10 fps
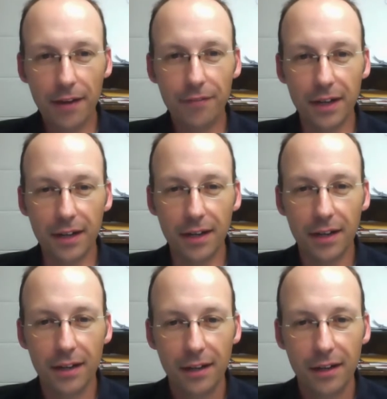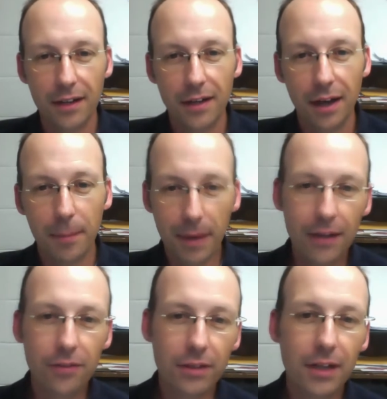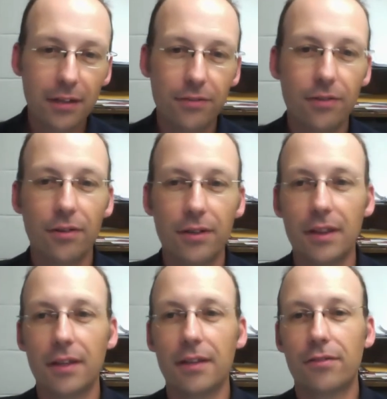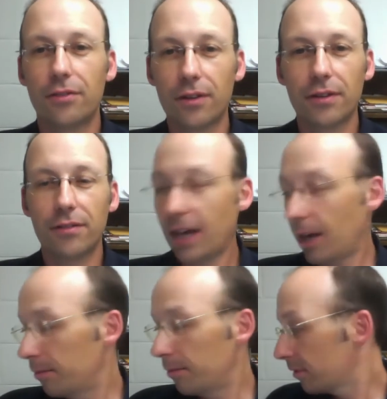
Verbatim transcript: I mean, I do get concerned in the circuits labs.